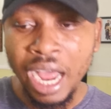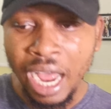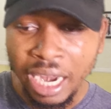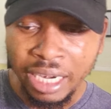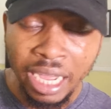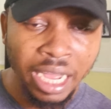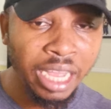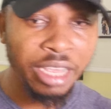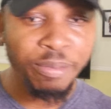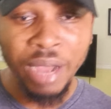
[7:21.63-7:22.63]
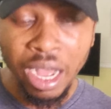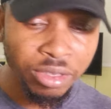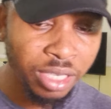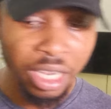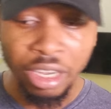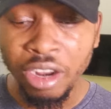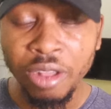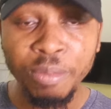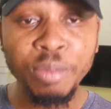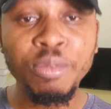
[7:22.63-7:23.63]
and about a
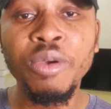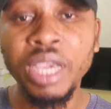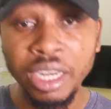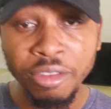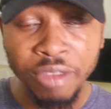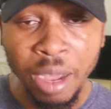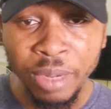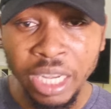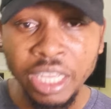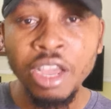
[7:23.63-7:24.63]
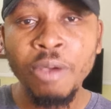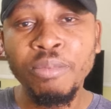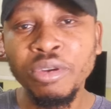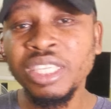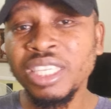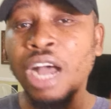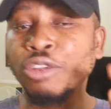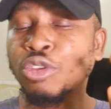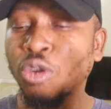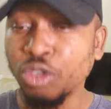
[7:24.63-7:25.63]
lot of people in the family, put it
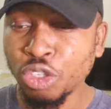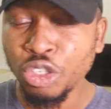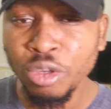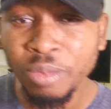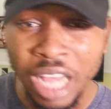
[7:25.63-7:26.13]
out on social